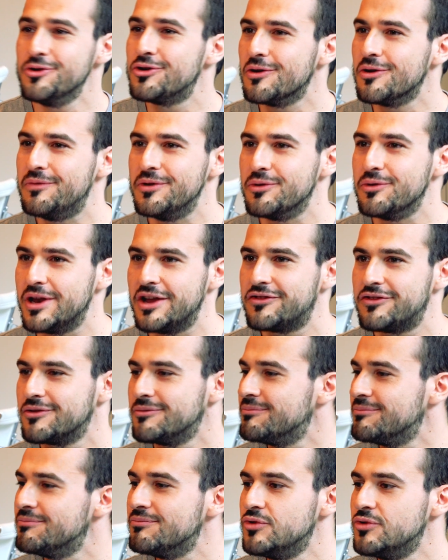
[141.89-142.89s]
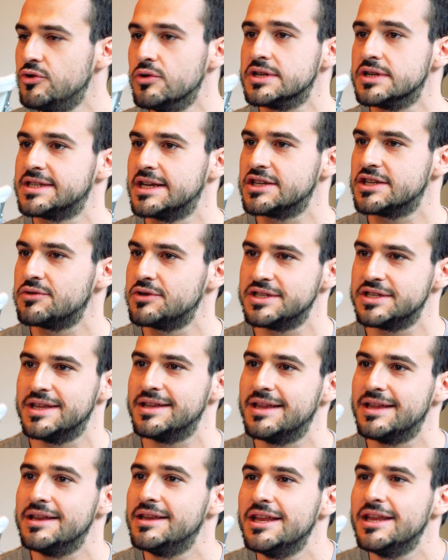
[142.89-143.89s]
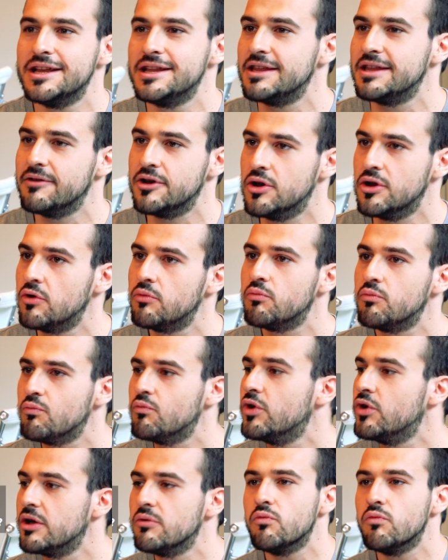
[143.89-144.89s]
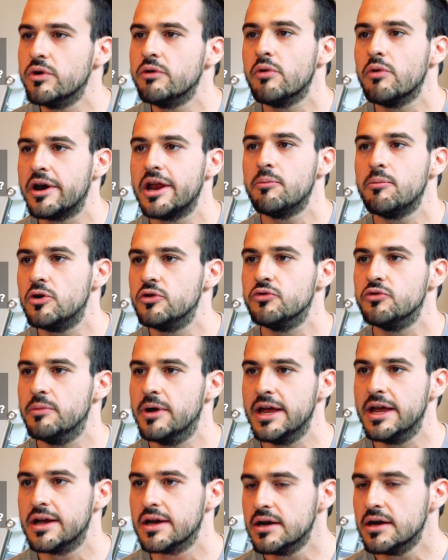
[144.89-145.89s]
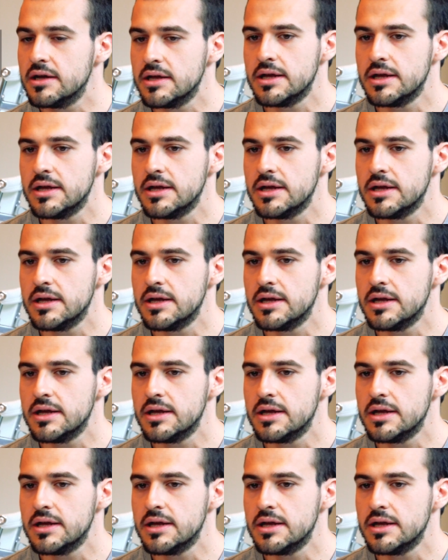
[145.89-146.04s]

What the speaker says: configuration, new accessories that they didn't even know we were able to make.